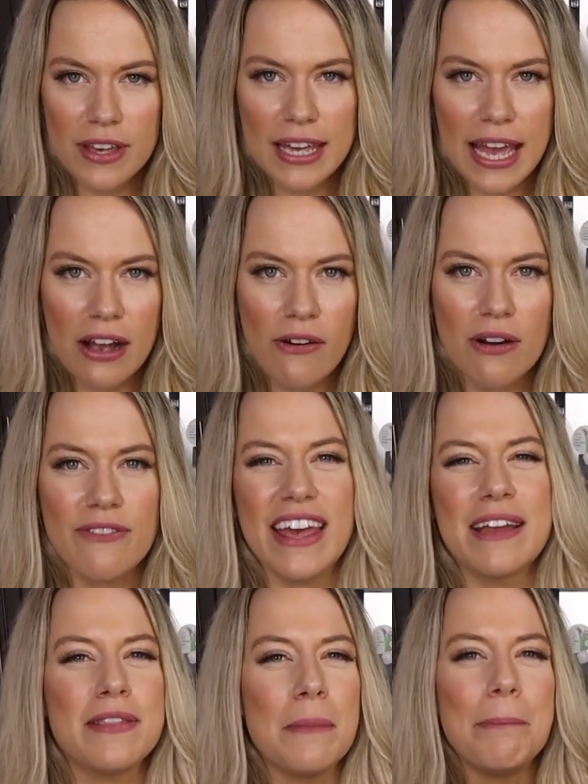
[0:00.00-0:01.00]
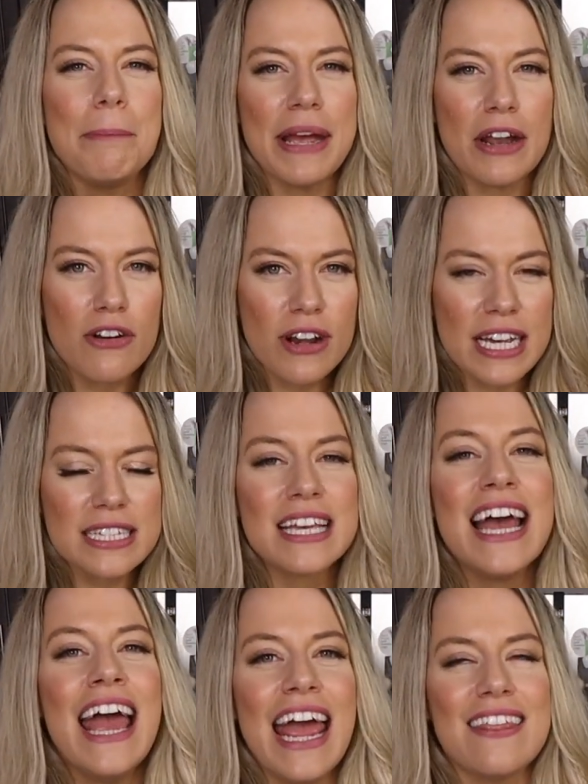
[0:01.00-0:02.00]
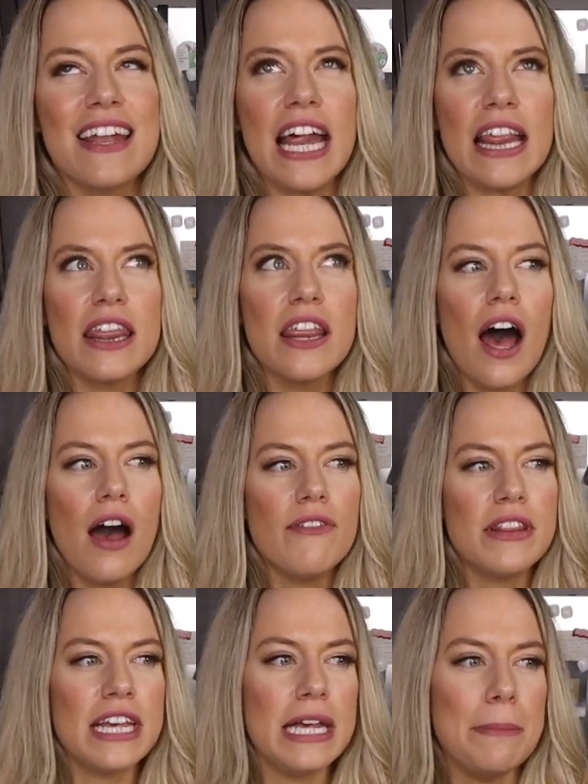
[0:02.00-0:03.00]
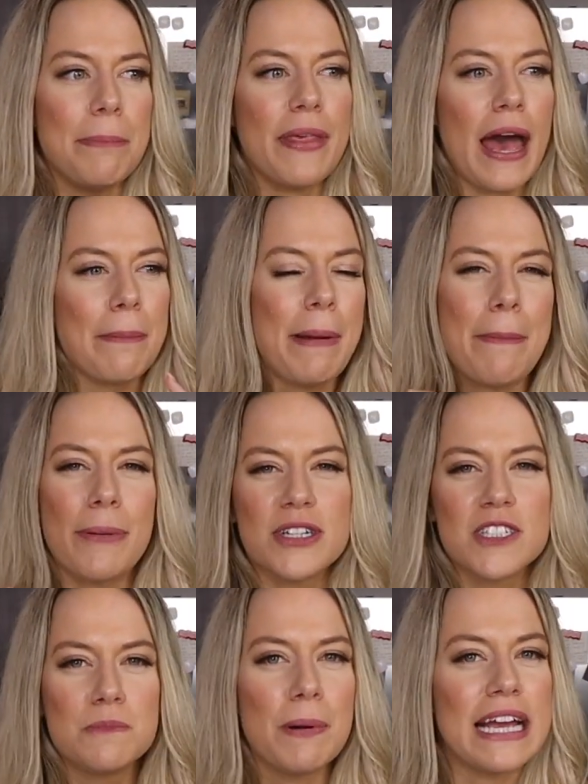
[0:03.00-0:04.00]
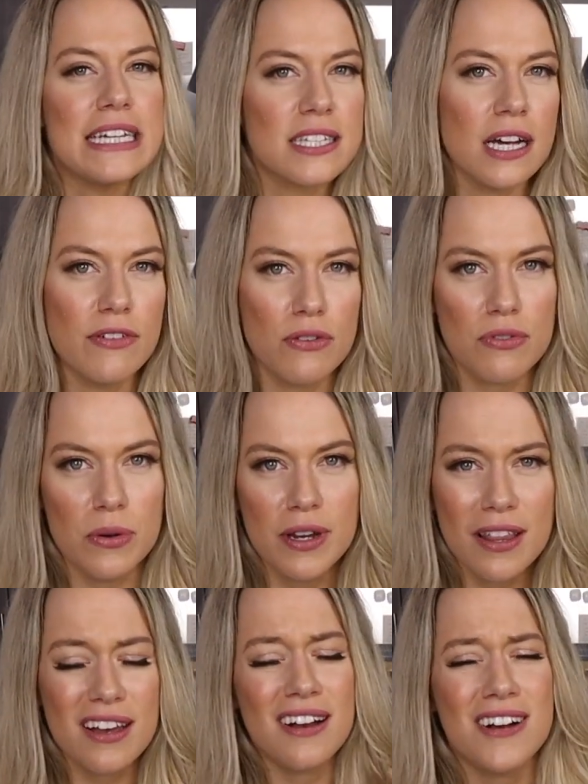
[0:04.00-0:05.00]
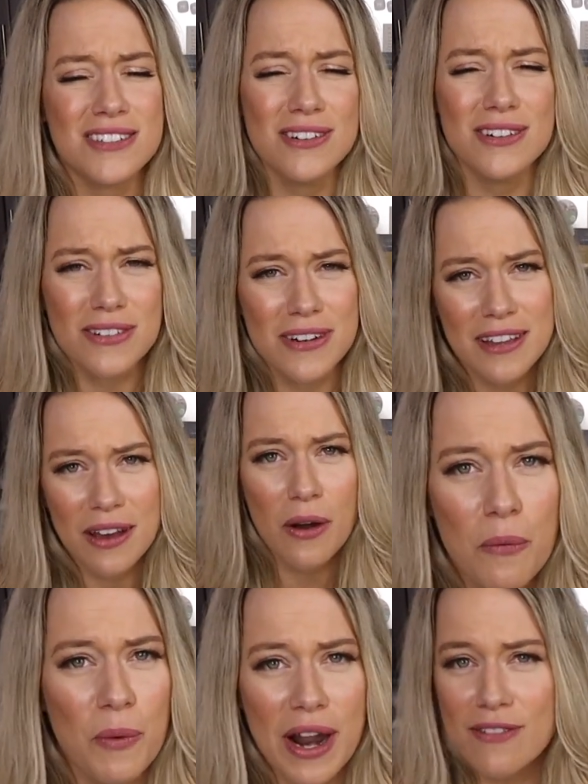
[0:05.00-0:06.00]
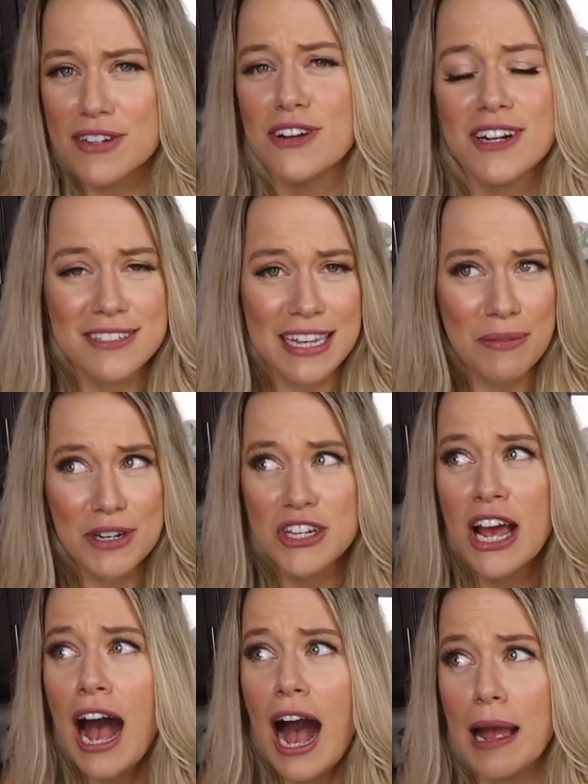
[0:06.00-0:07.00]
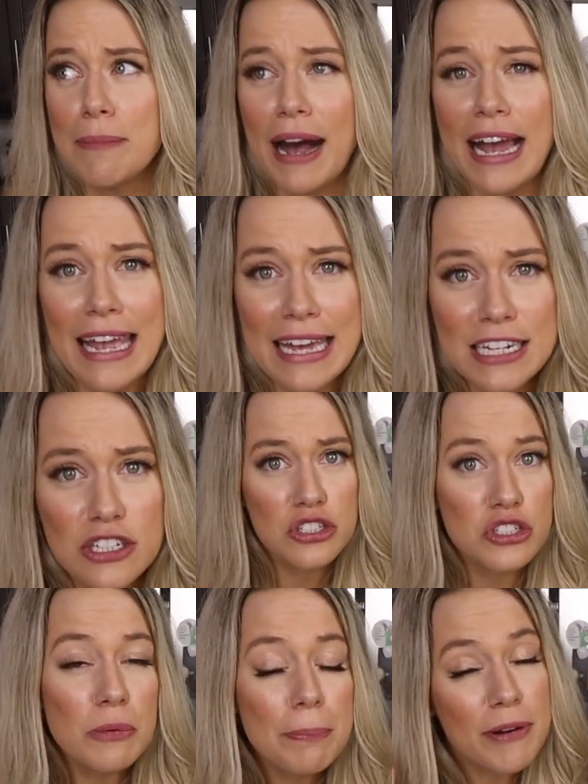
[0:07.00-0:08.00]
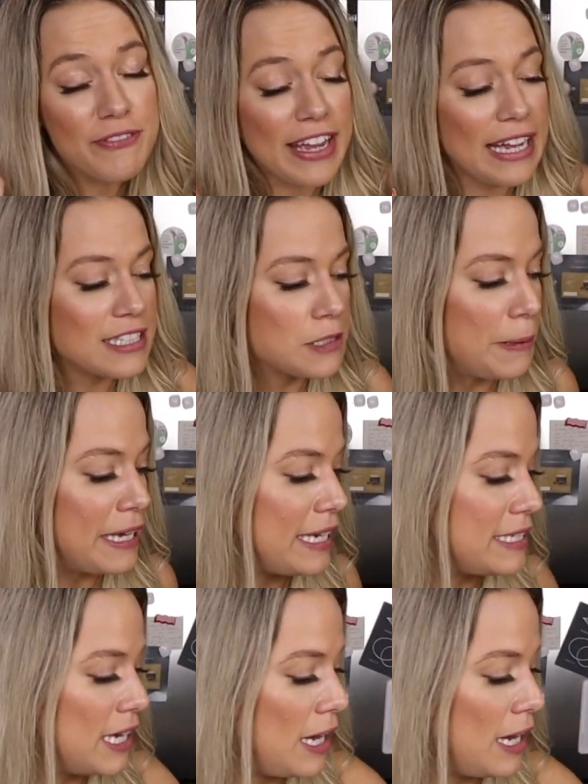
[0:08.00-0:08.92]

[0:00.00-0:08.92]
the kale, of like the bitterness, and then I love the black pepper spice of arugula. Also arugula, whenever it's on a sandwich, I buy it. Super fancy, pinkies